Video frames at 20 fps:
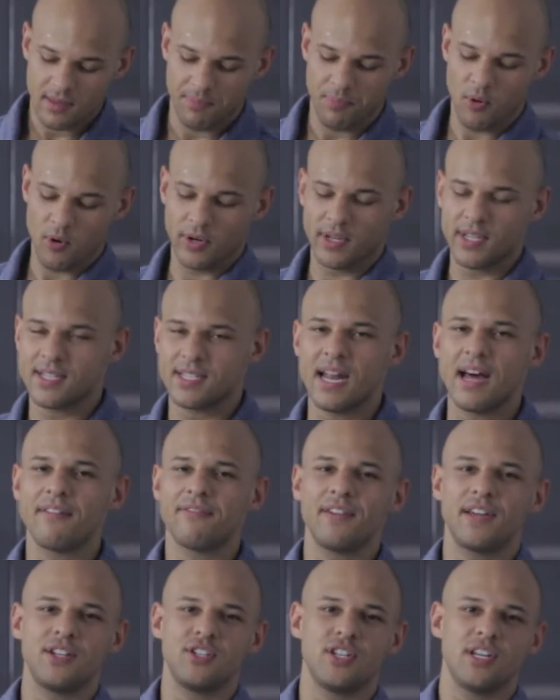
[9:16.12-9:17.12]
pork is not
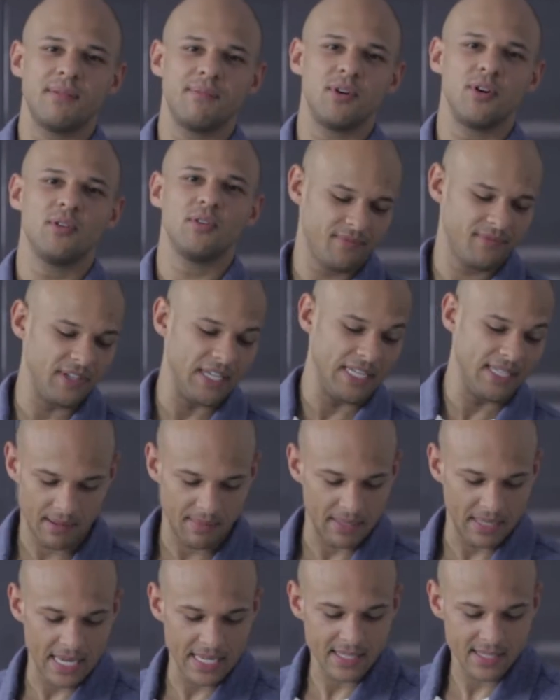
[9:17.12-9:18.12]
fed GMO feed. I
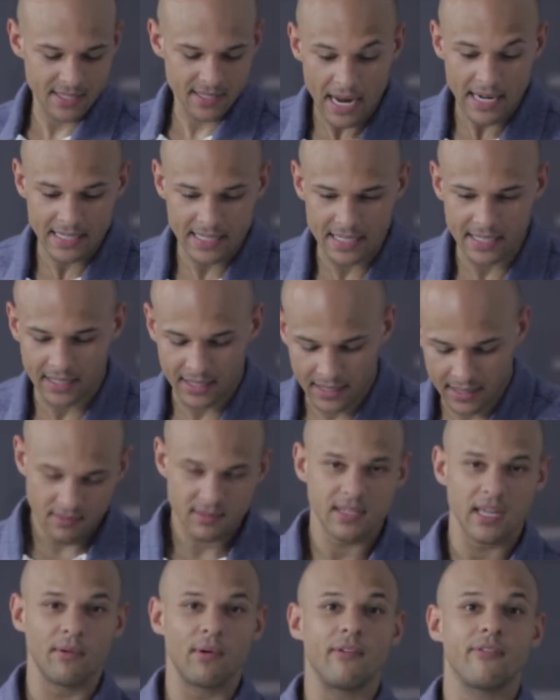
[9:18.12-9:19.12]
mean, that's ideally.
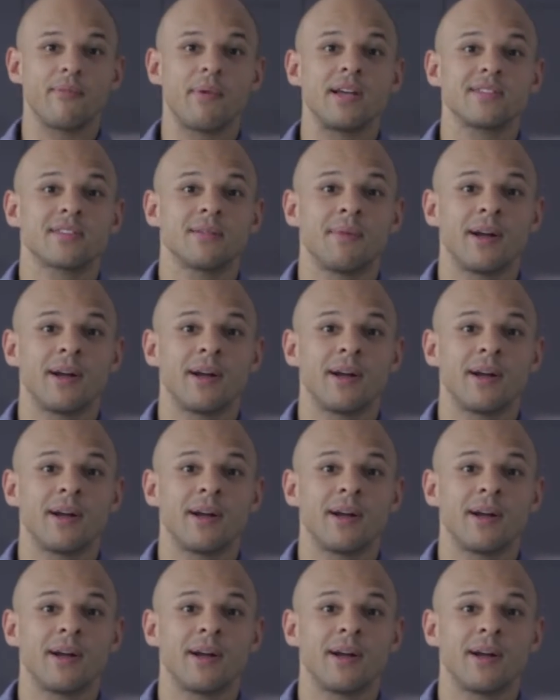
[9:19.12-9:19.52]
Stay away from Oscar